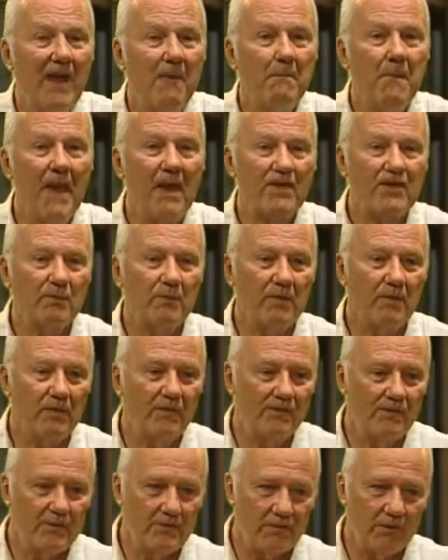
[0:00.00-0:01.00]
Mastering the
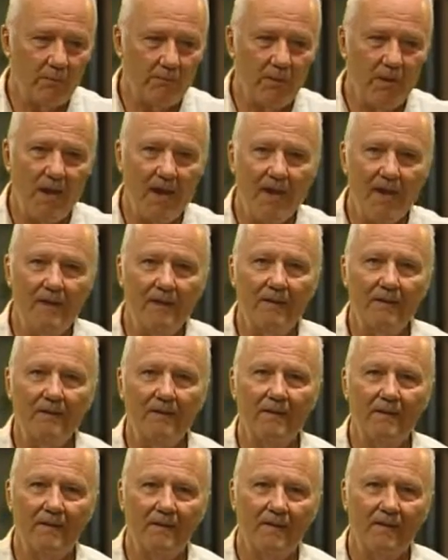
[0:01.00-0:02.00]
physical plane
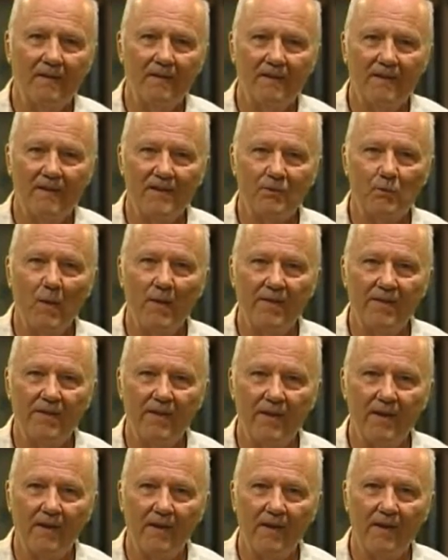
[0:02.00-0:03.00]
is one
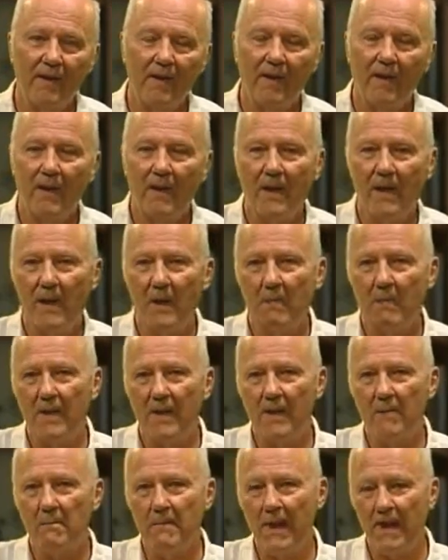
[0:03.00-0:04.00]
thing,
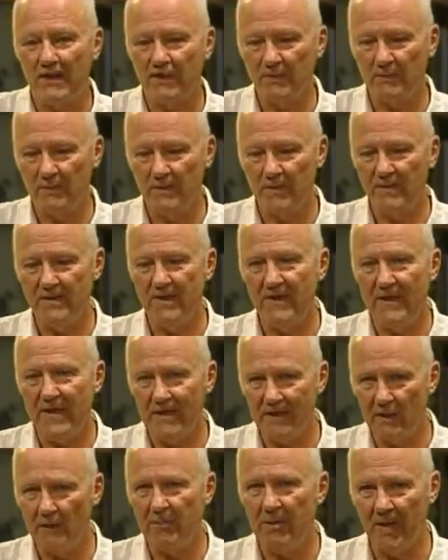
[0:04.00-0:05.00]
but mastering the
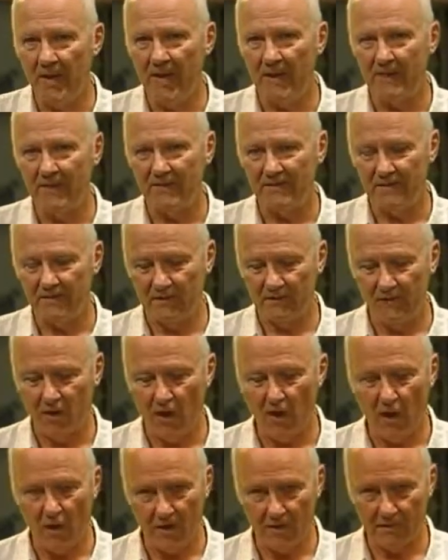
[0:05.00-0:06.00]
inner planes, the
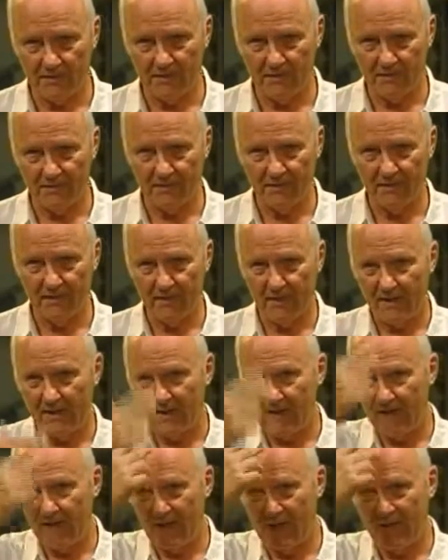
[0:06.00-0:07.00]
heart,
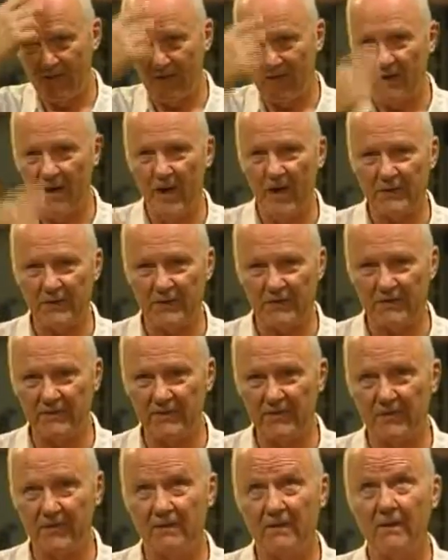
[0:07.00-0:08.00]
the
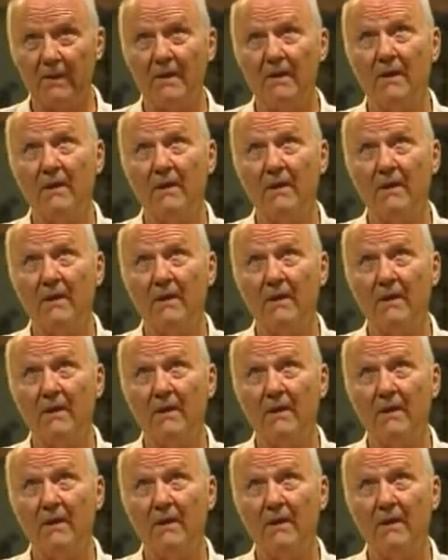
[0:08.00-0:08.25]
consciousness,